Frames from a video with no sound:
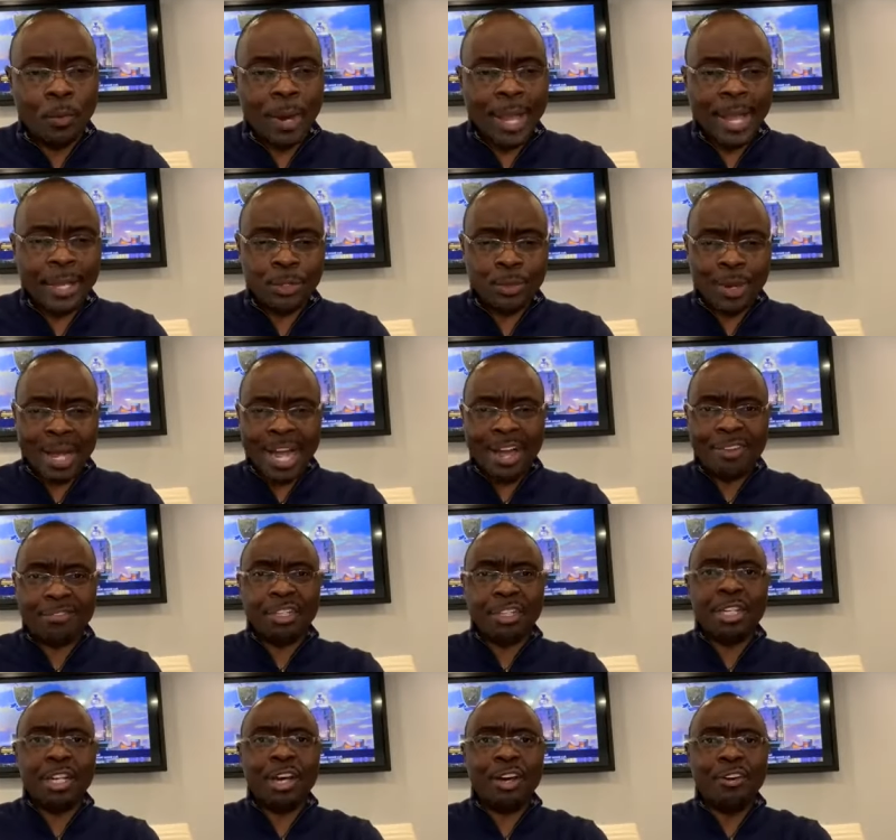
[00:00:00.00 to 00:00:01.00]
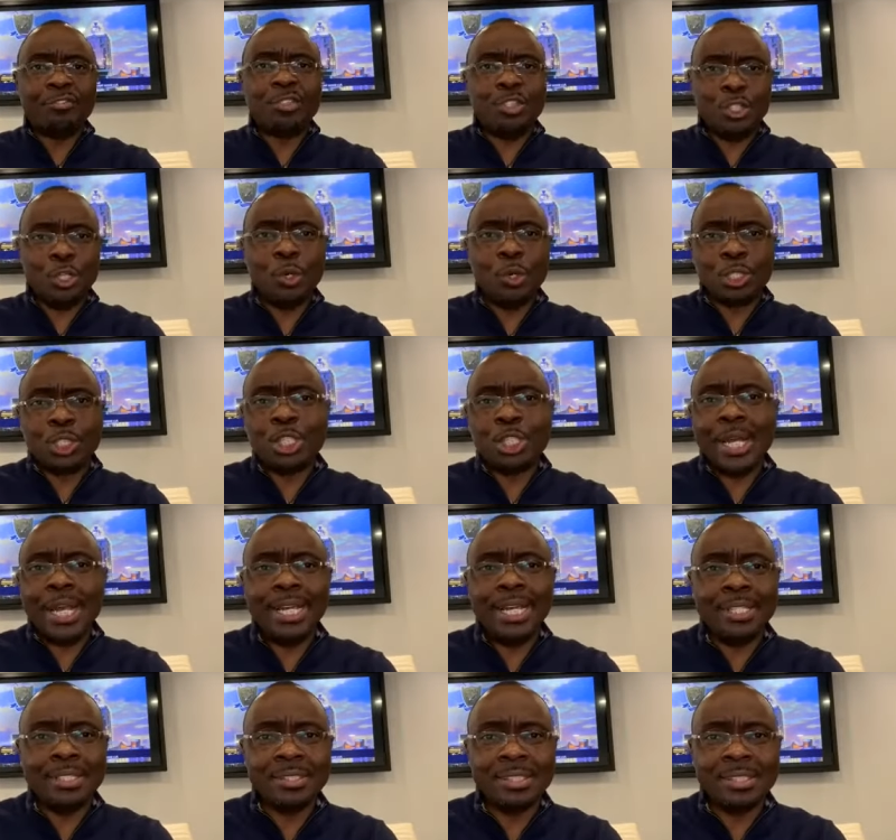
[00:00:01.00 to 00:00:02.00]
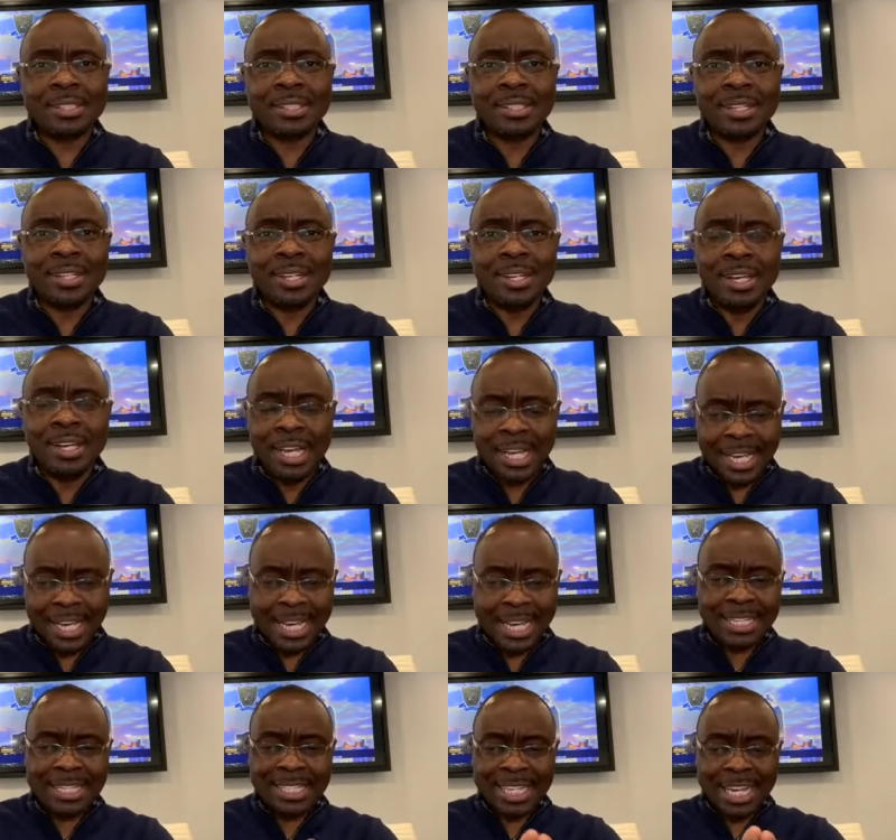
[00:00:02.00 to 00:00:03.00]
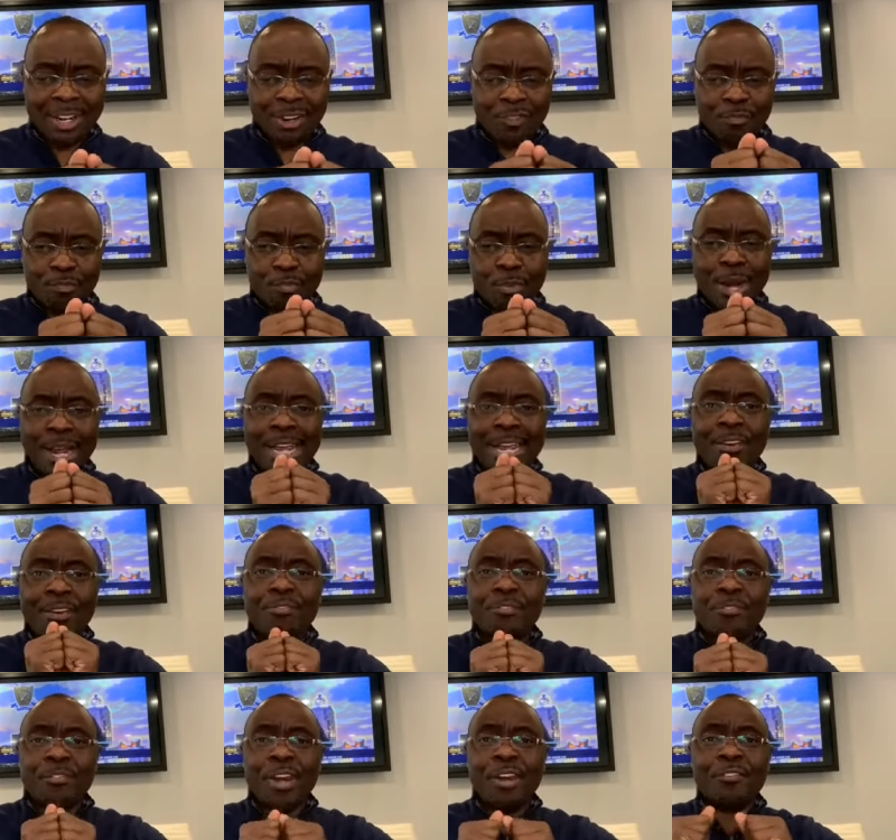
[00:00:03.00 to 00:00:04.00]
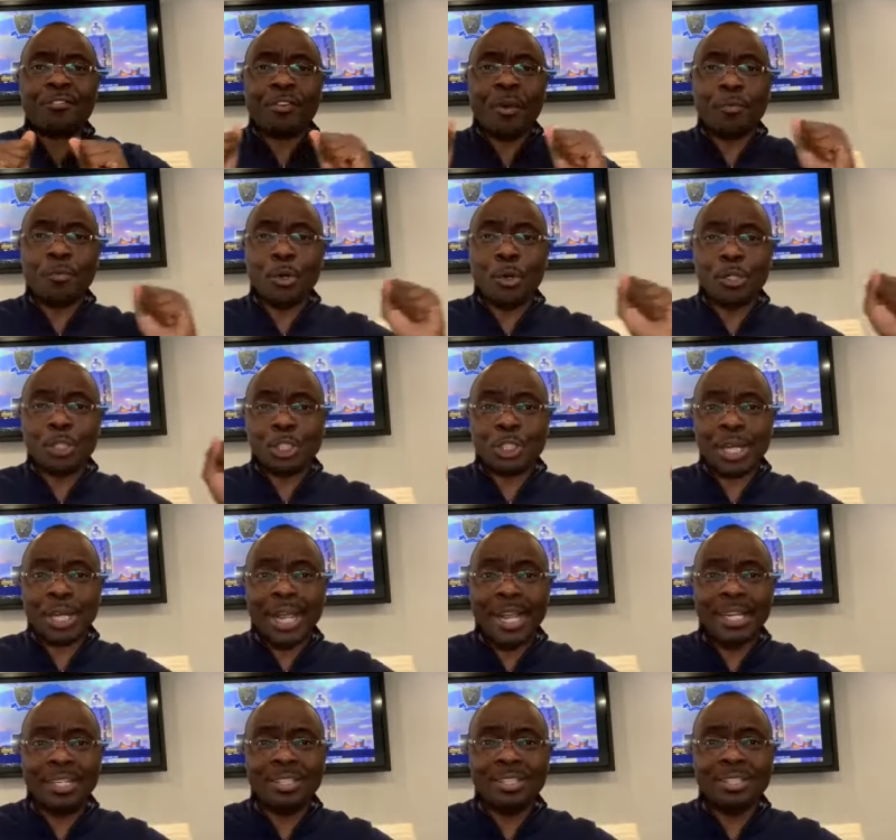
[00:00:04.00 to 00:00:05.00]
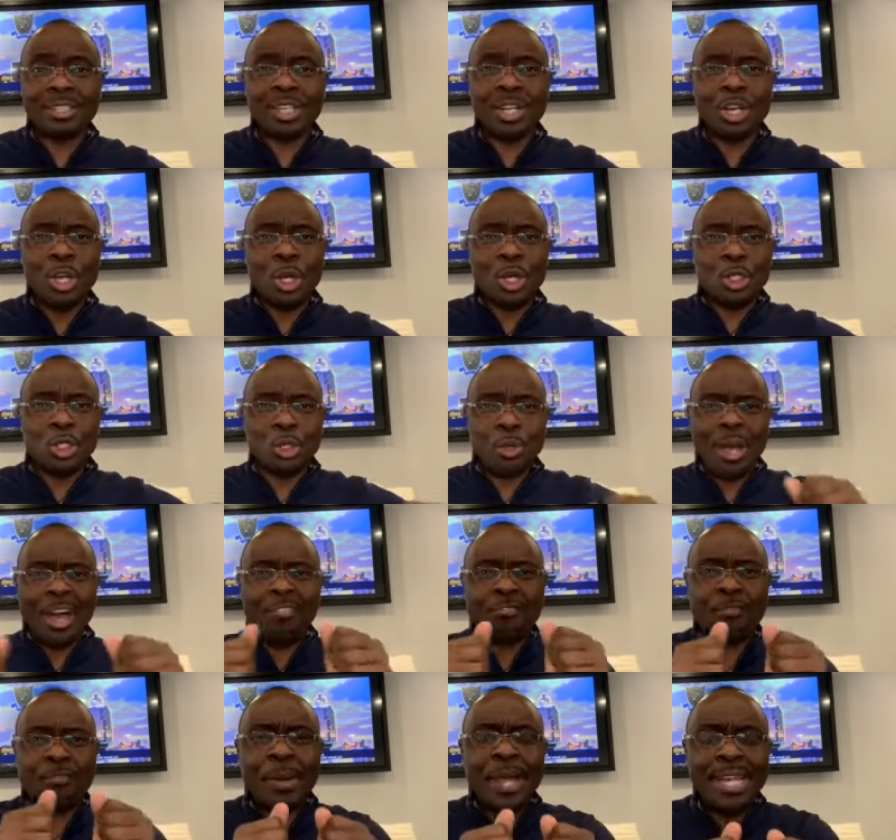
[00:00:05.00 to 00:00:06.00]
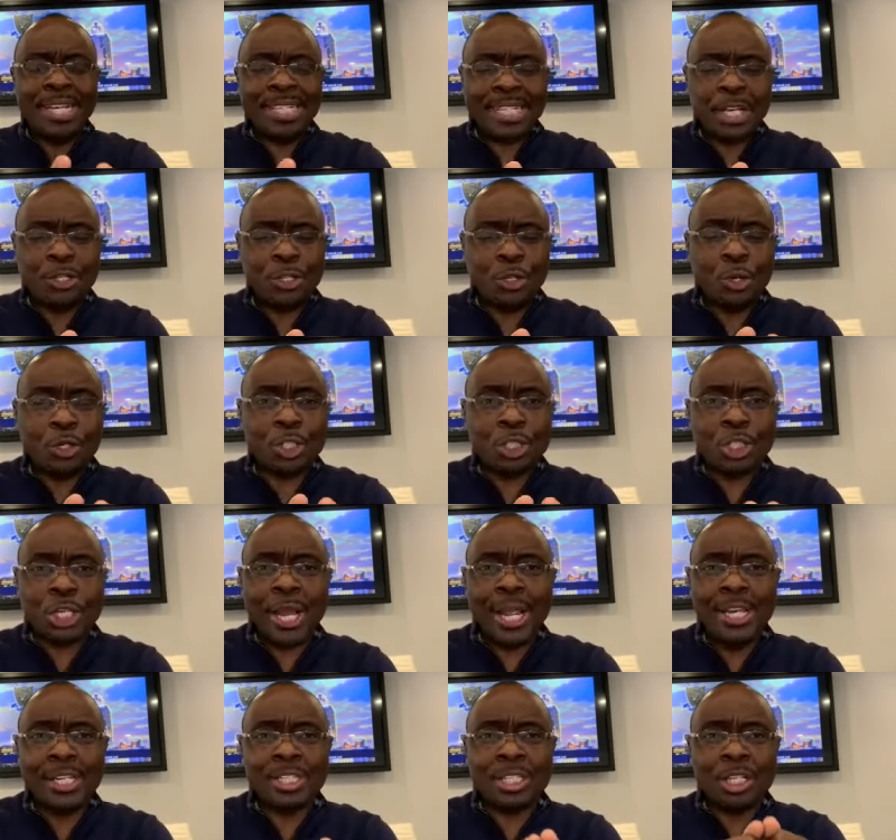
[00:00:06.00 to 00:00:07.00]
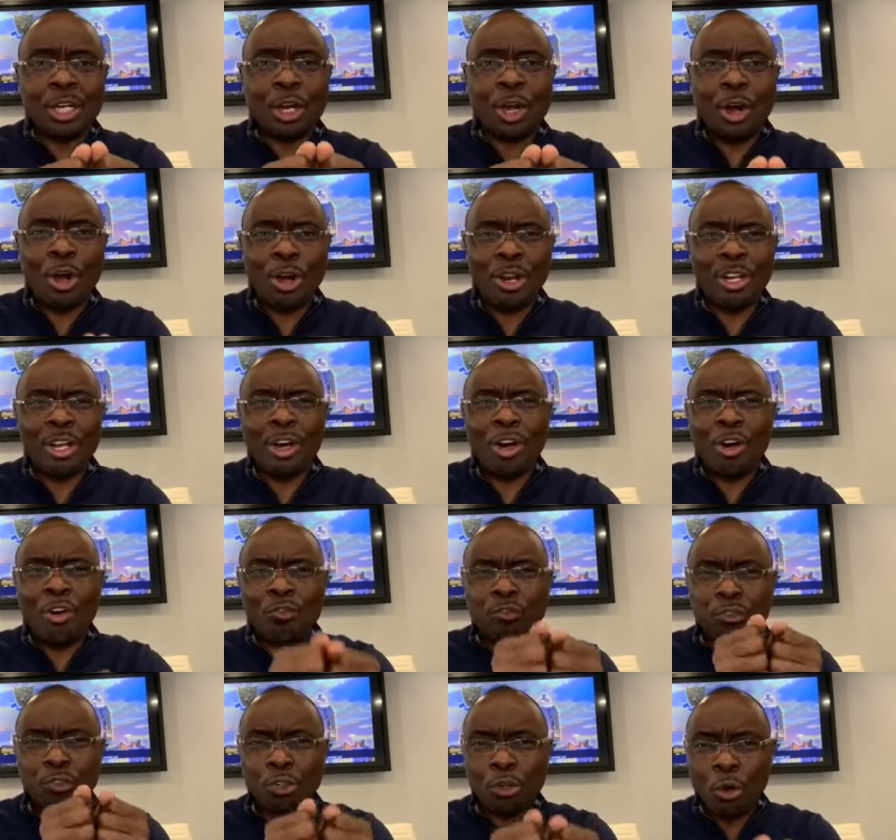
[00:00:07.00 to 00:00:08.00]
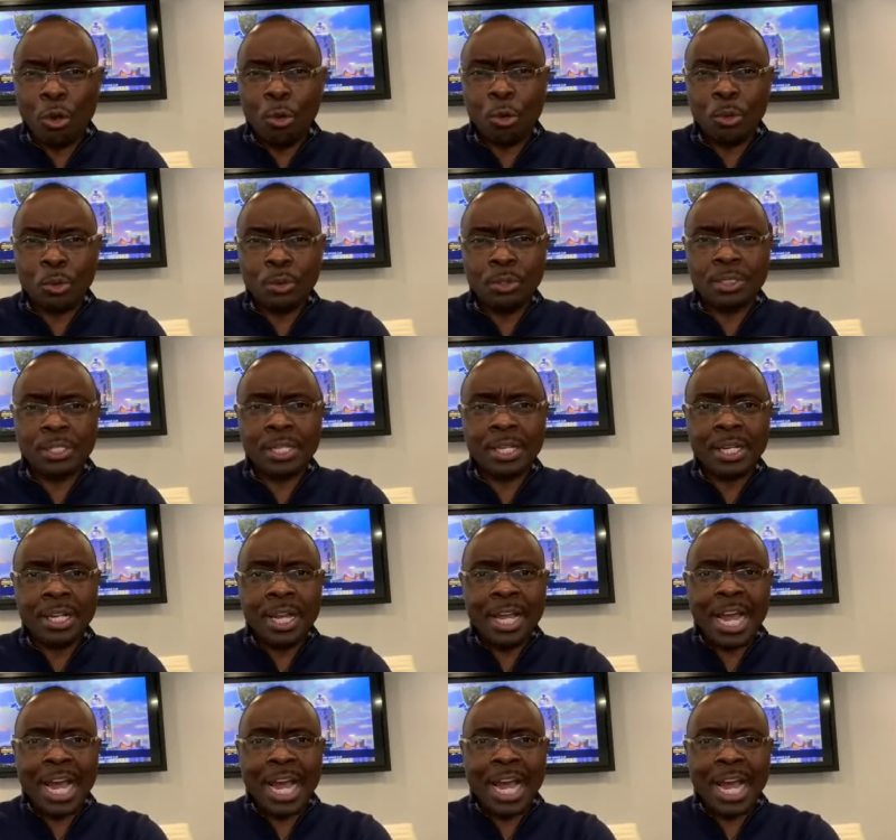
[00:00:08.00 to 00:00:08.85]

where you have loved your chains. Instead of breaking free from your chains, you have painted your chains the color of gold